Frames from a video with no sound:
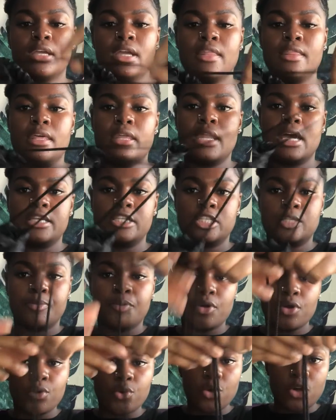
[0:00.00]
And then I just
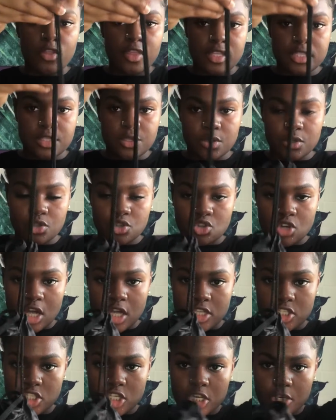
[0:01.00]
pull this little
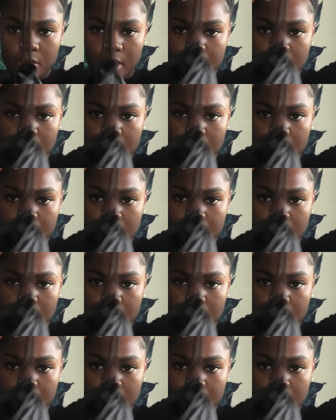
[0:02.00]
drawstring